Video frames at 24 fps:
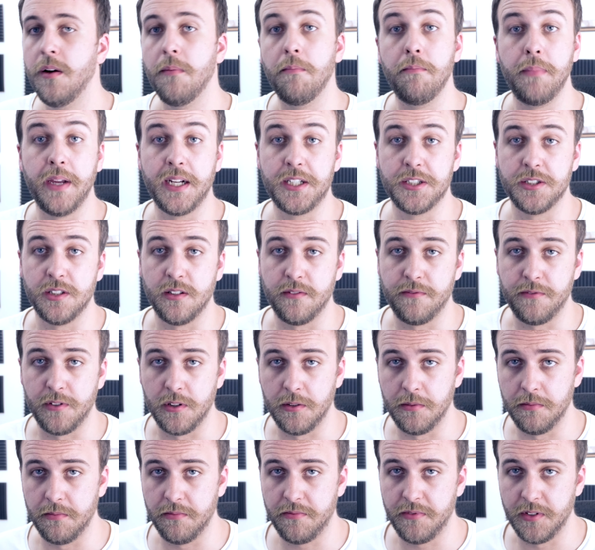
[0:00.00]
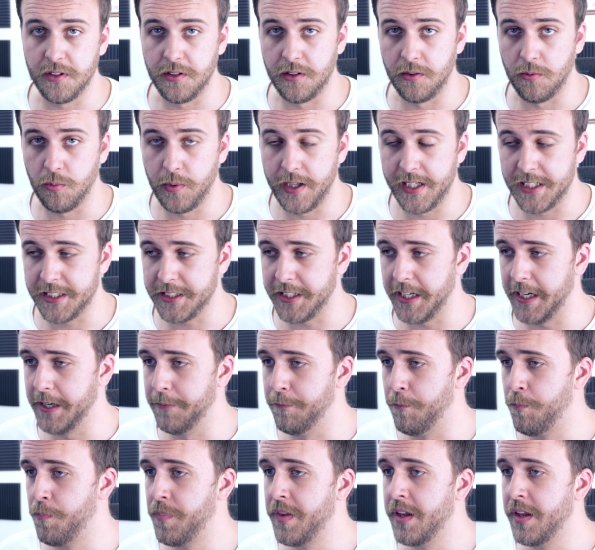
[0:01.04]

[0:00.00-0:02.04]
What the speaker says: mixer for whiskey.